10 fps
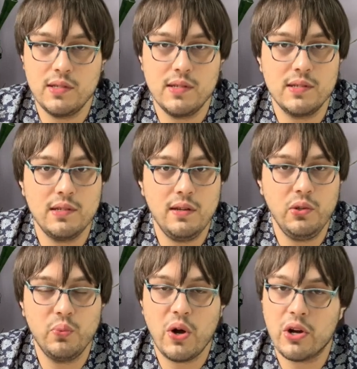
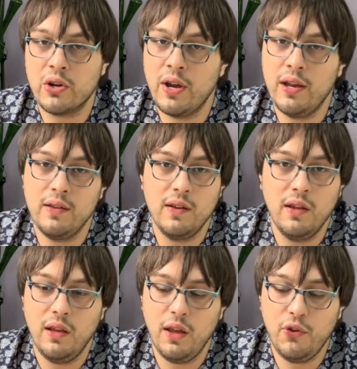distilled water and
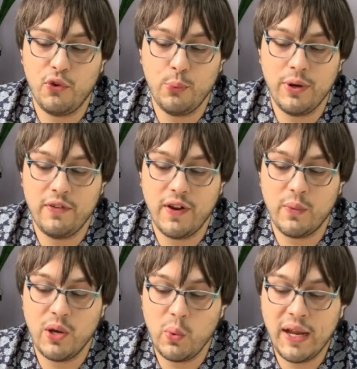it rooted
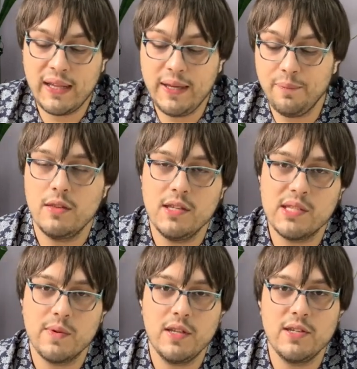very quickly.
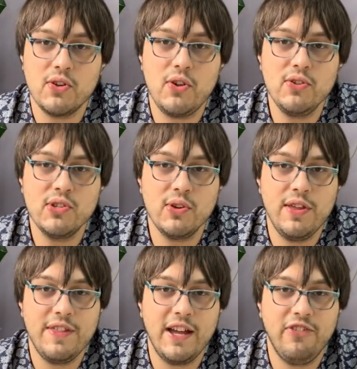This one is also
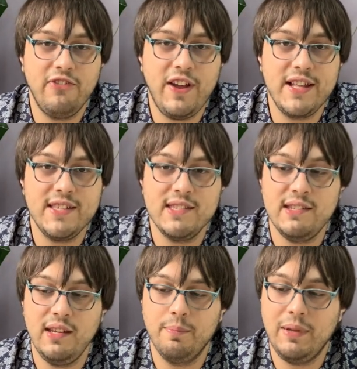in that
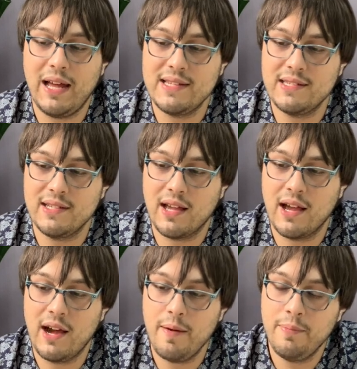fancy plastic
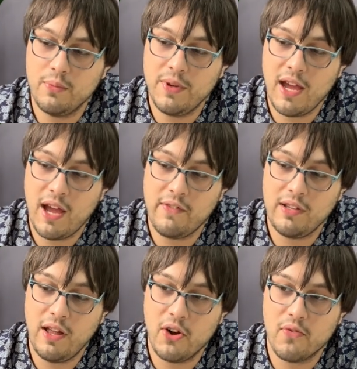cup. We have a
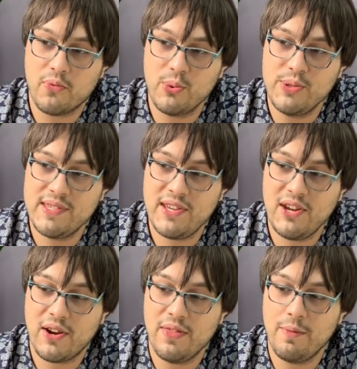lot of roots here in the